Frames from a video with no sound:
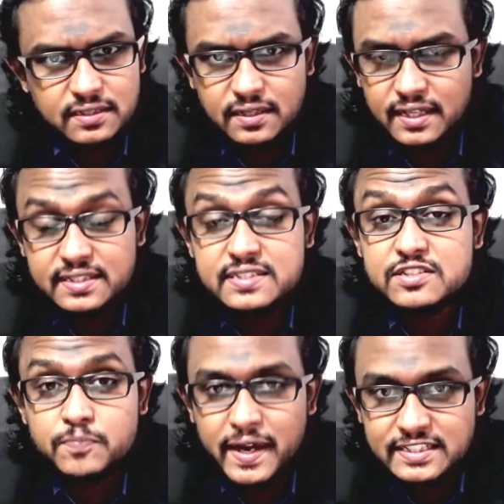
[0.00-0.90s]
and this is
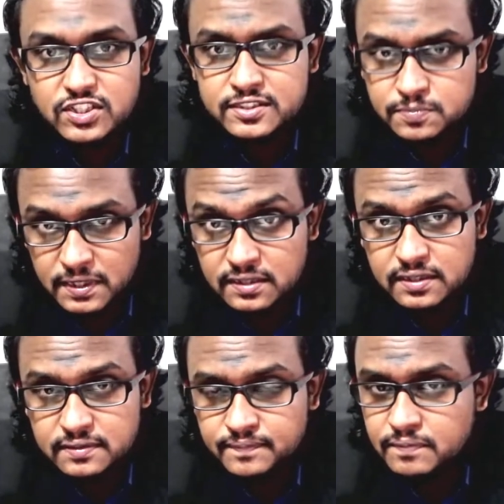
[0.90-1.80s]
my judgment
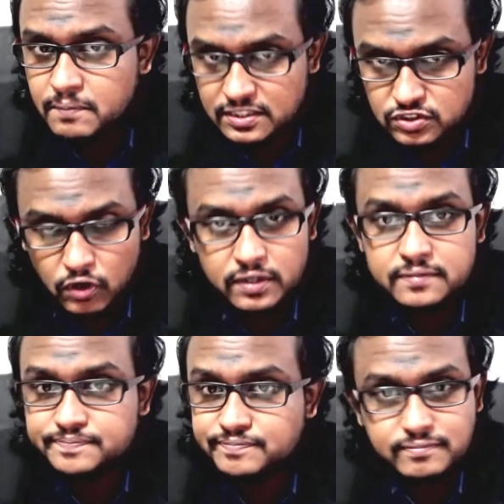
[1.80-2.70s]
based on
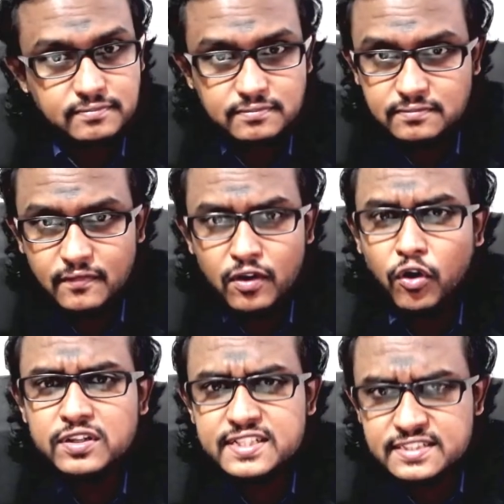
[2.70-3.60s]
all
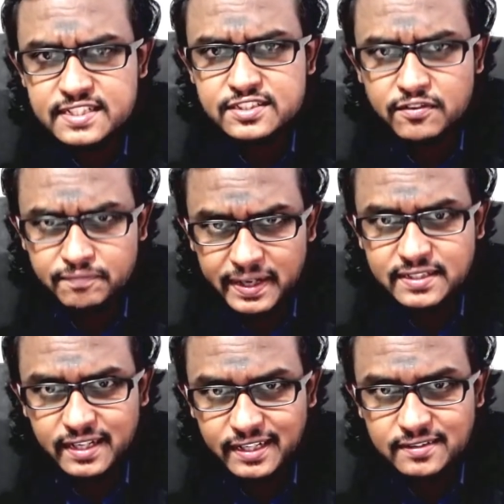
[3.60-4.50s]
these years of mentoring,